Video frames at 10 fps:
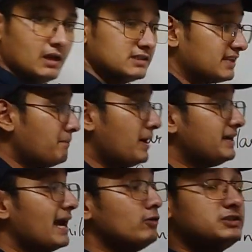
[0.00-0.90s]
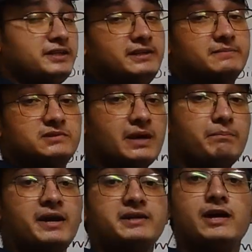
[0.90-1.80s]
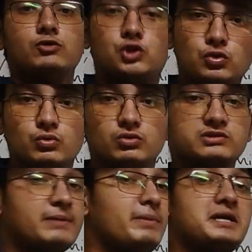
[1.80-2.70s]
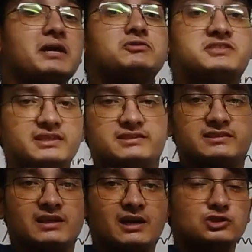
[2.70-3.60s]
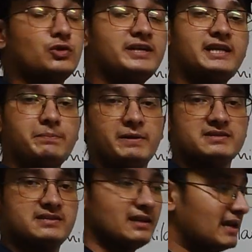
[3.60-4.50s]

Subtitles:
Some might have 3, some might have 2, some might have 6. So it depends.